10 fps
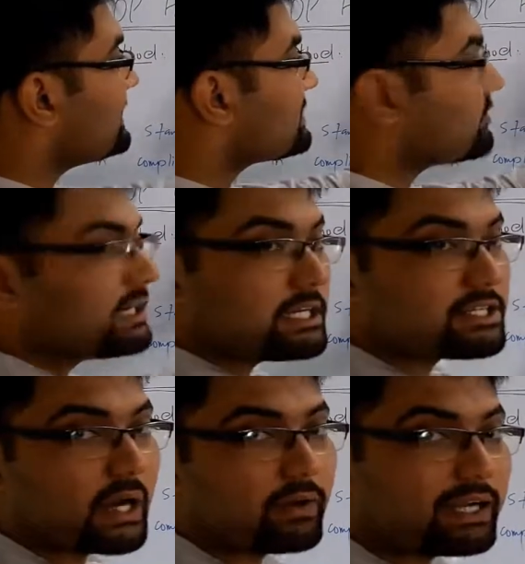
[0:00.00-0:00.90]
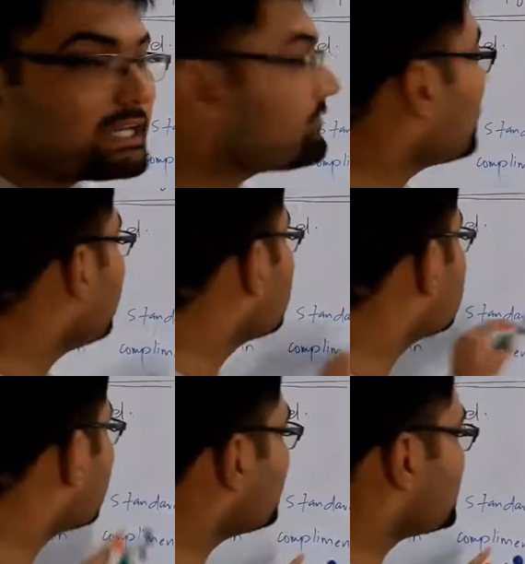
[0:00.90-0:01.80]
it is written directly from the
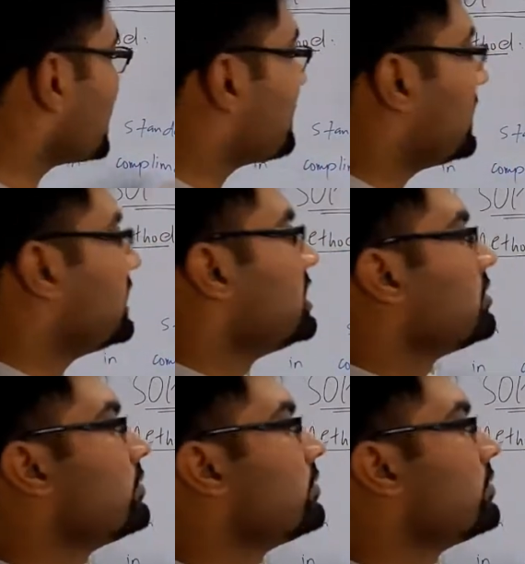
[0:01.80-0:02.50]
truth table,